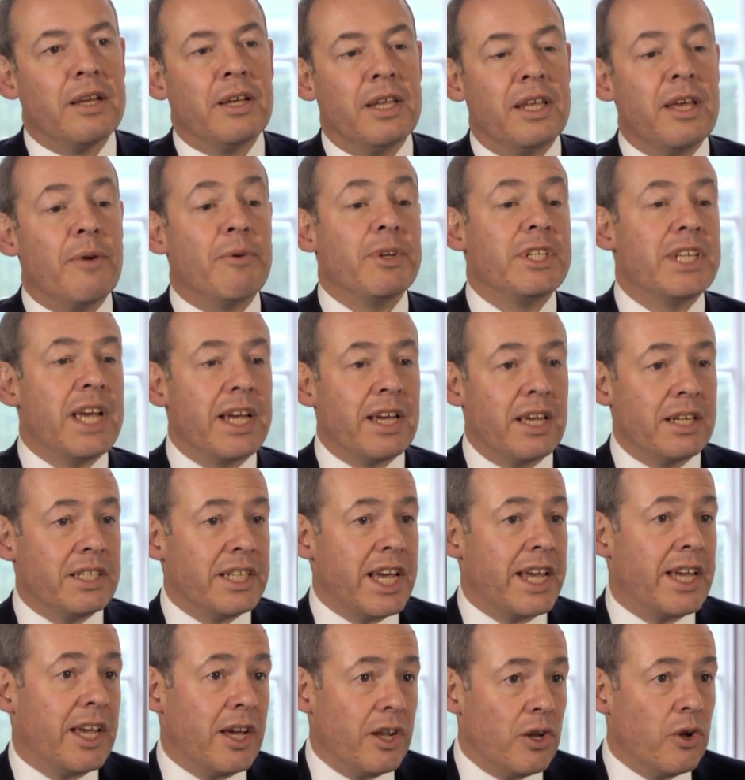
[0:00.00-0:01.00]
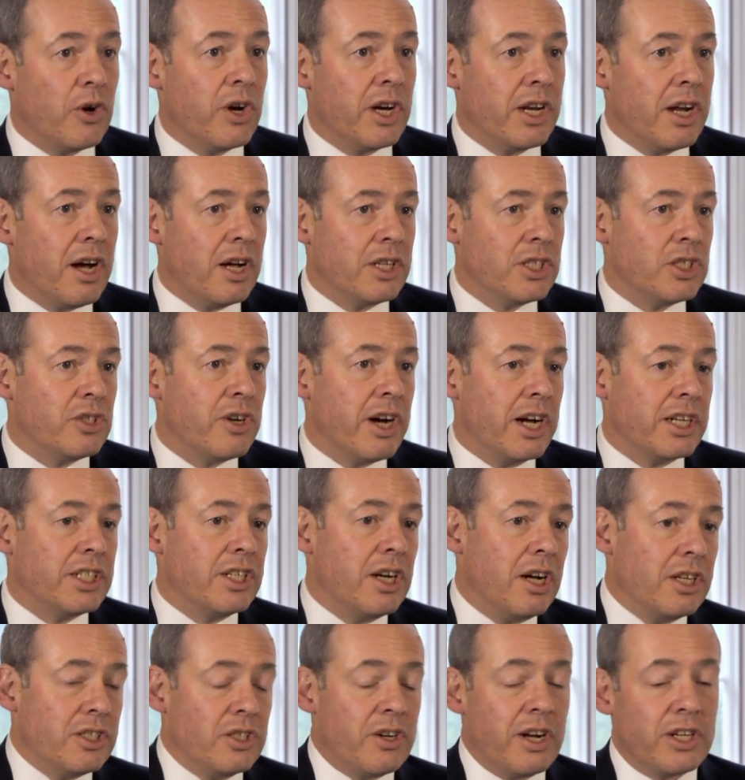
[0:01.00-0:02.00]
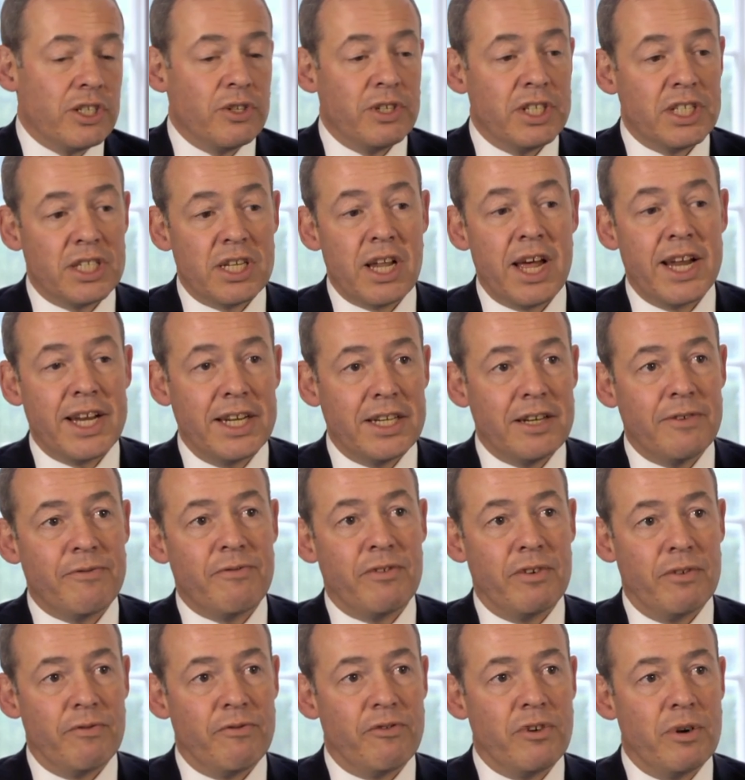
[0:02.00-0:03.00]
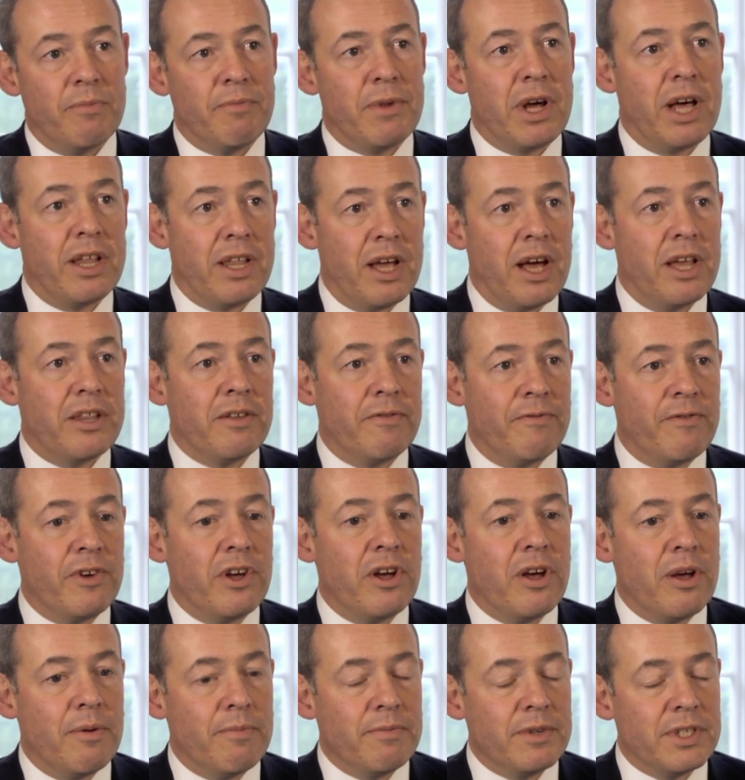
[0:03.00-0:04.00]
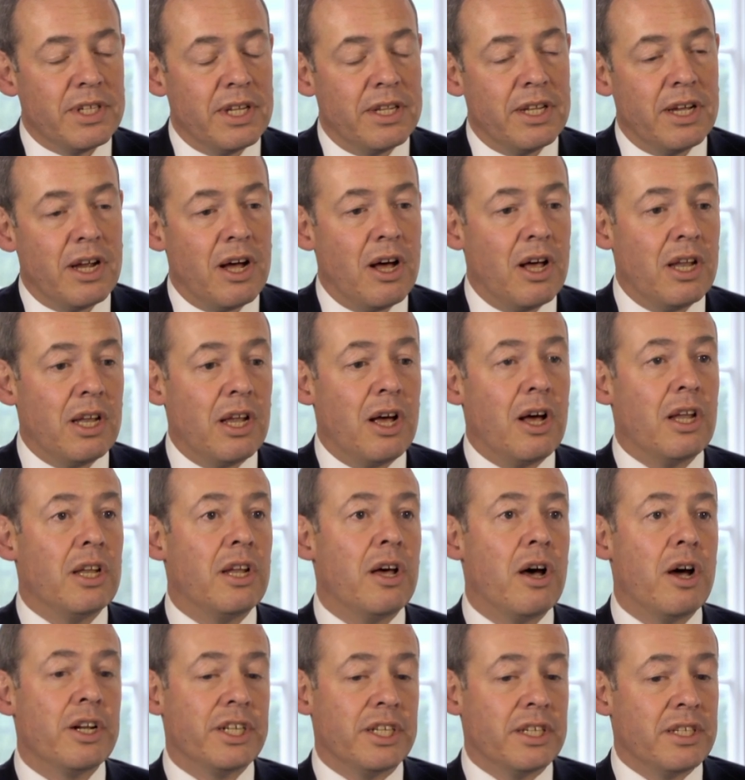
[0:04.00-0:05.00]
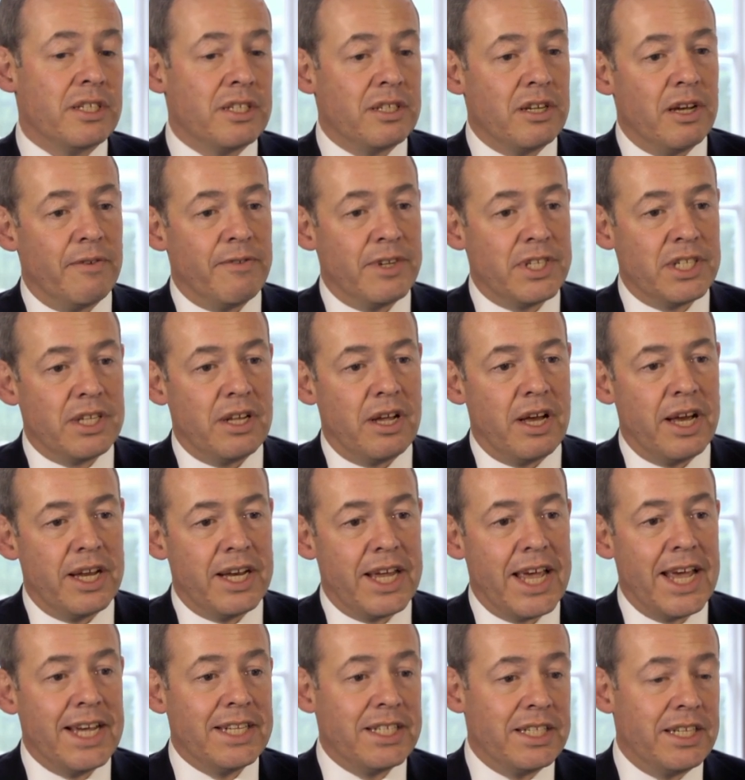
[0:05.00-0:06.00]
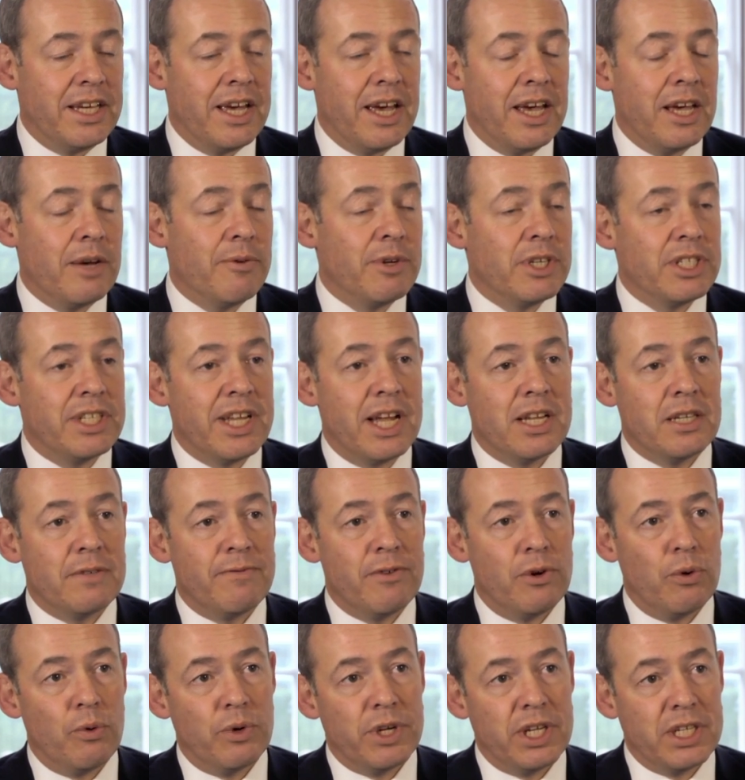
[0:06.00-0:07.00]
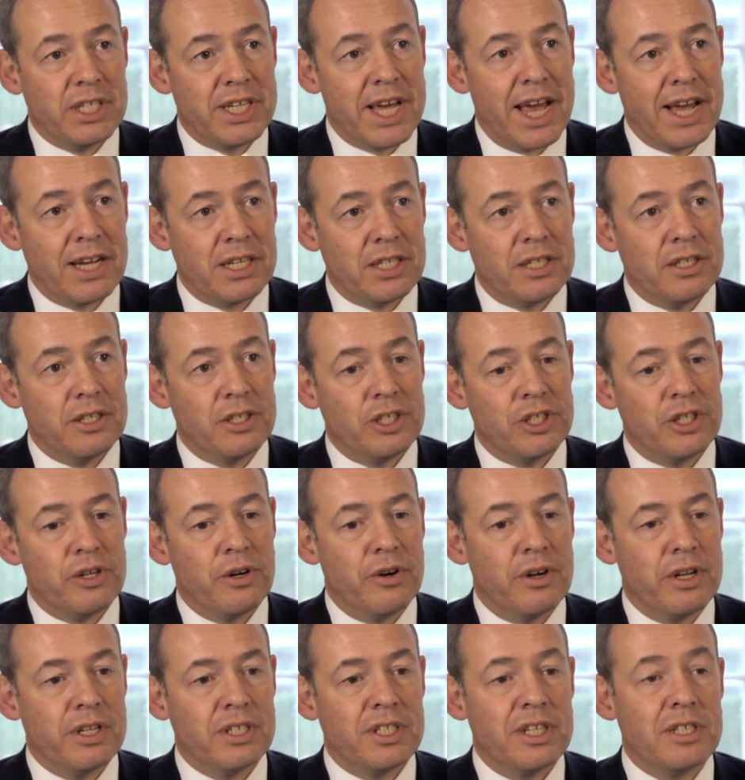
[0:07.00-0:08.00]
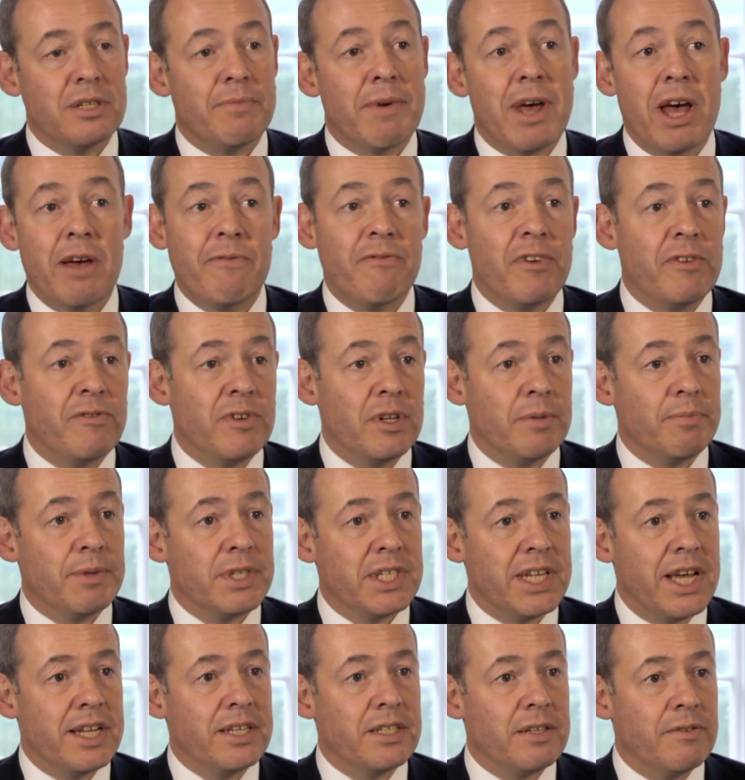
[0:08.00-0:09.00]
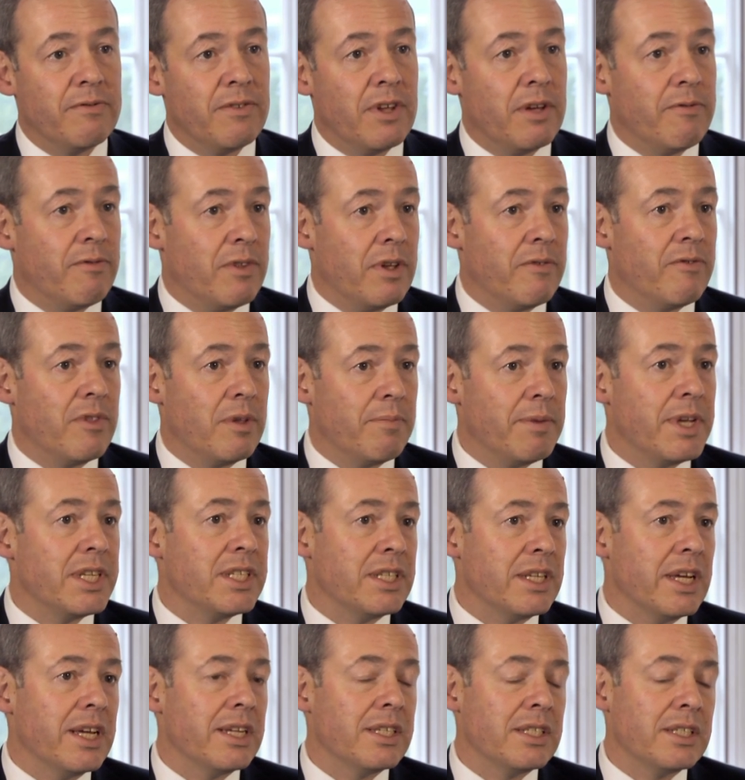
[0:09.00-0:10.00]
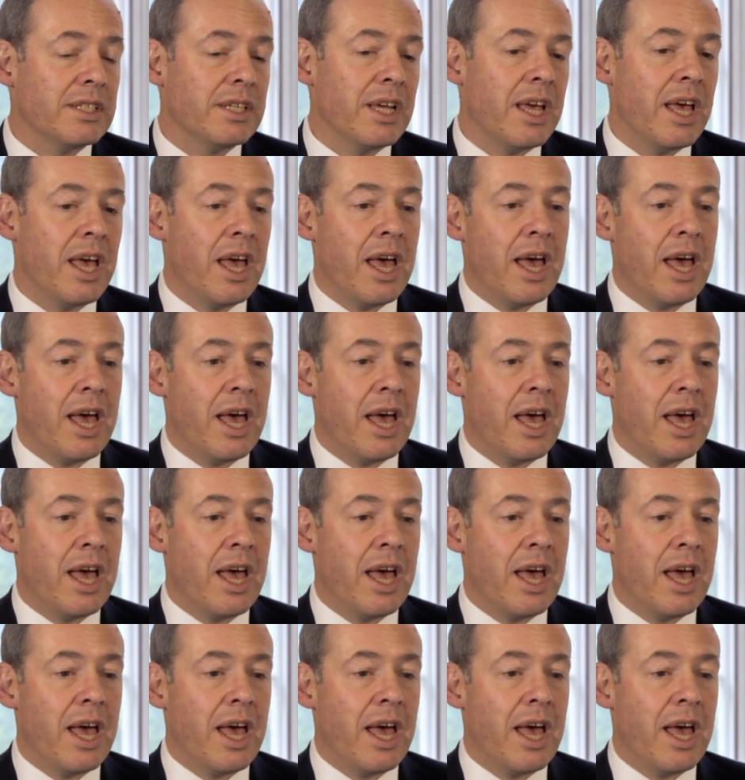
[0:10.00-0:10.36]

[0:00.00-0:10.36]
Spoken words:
Yeah, we're taking a look at our structure. Our structure is slightly different from other firms in that our largest service line, ATA, which stands for Audit, Tax and Assurance, is about 50% of the business.